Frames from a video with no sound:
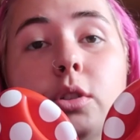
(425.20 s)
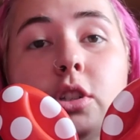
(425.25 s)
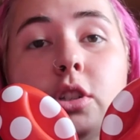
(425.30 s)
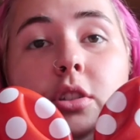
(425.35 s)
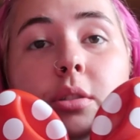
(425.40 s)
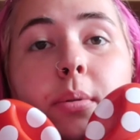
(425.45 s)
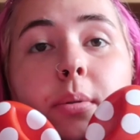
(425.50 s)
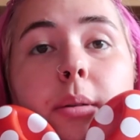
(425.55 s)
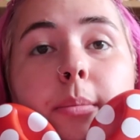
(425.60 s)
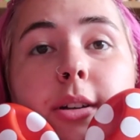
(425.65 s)

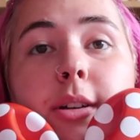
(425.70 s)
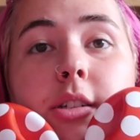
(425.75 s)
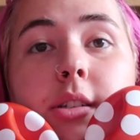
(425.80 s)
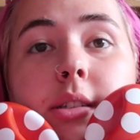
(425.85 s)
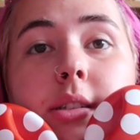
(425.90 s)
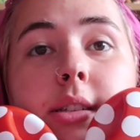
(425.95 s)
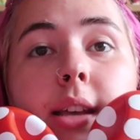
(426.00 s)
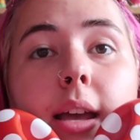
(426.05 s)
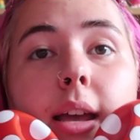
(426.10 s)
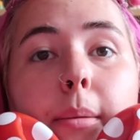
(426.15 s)
is pretty much the
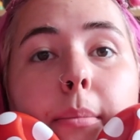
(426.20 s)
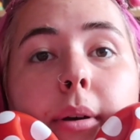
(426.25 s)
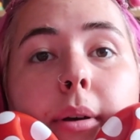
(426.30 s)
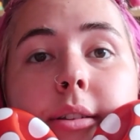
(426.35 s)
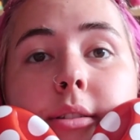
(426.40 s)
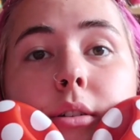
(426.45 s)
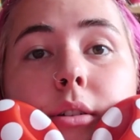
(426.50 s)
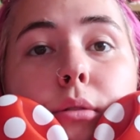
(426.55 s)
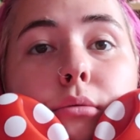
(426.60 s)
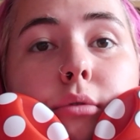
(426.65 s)
same, but
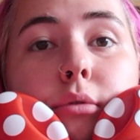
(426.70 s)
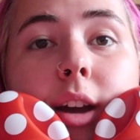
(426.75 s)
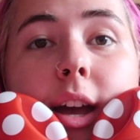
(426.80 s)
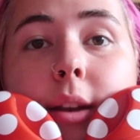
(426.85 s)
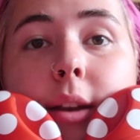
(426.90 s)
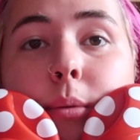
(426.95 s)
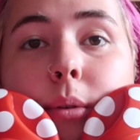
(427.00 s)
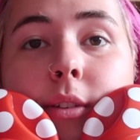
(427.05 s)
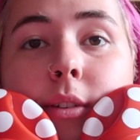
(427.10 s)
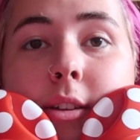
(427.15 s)
it's got
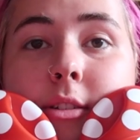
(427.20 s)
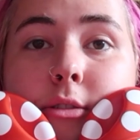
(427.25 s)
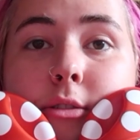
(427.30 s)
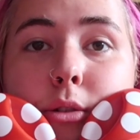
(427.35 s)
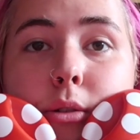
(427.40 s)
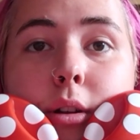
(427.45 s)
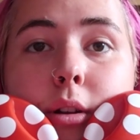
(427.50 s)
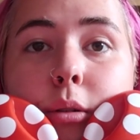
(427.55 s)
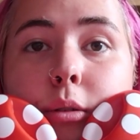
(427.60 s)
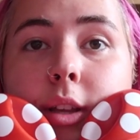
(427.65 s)
red with his
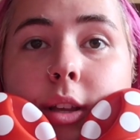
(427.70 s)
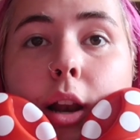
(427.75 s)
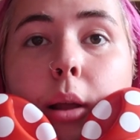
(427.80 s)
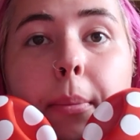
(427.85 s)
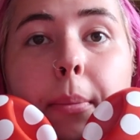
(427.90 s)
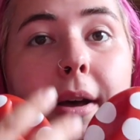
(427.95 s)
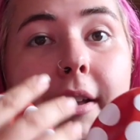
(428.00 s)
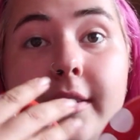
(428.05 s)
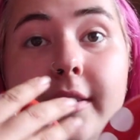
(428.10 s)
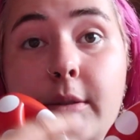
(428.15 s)
2 little yellow
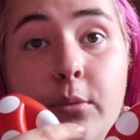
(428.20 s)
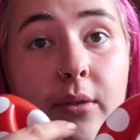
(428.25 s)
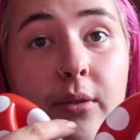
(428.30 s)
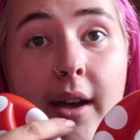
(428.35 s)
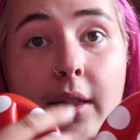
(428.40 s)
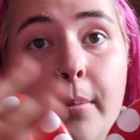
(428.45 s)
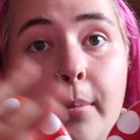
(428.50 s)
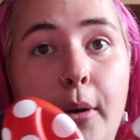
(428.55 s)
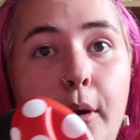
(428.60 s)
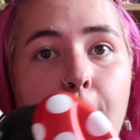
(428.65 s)
buttons and
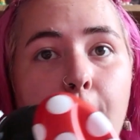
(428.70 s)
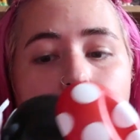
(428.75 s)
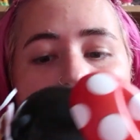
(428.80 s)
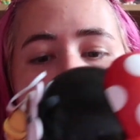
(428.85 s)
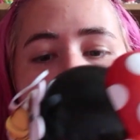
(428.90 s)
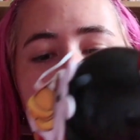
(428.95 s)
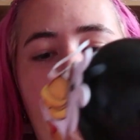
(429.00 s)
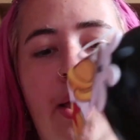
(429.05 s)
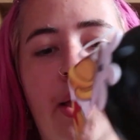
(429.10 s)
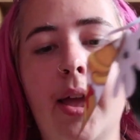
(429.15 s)
without the bow.
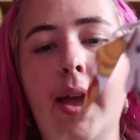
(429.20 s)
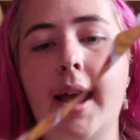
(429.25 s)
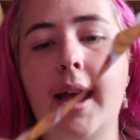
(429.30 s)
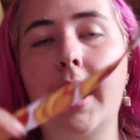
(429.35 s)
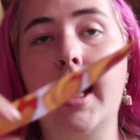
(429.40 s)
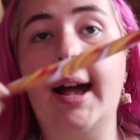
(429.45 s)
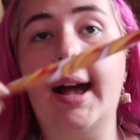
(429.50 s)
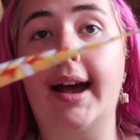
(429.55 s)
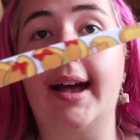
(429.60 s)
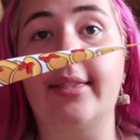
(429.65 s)

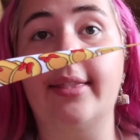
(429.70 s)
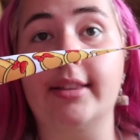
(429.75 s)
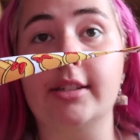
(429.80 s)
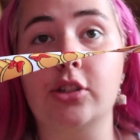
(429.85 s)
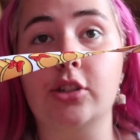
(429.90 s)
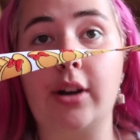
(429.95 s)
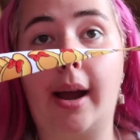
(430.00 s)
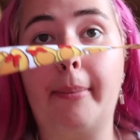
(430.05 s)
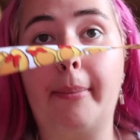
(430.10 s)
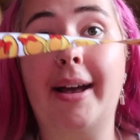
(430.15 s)
And the
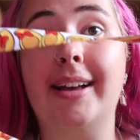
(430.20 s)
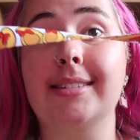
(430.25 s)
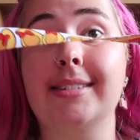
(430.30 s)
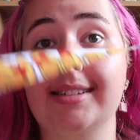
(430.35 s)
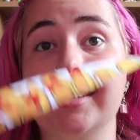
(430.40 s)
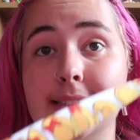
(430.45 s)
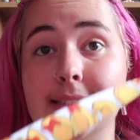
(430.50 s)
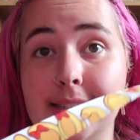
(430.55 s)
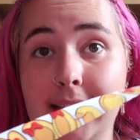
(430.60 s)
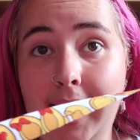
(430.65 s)
strap has
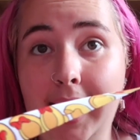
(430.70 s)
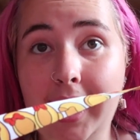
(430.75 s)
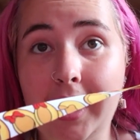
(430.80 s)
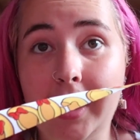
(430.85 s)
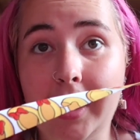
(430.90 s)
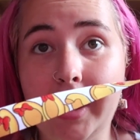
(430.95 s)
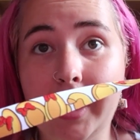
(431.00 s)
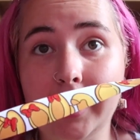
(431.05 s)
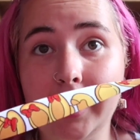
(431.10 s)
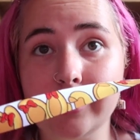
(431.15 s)
his
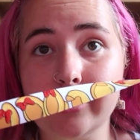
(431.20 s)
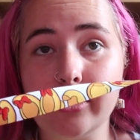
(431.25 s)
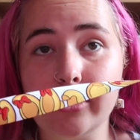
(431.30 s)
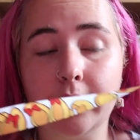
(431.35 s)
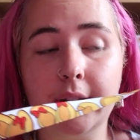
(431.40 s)
hands on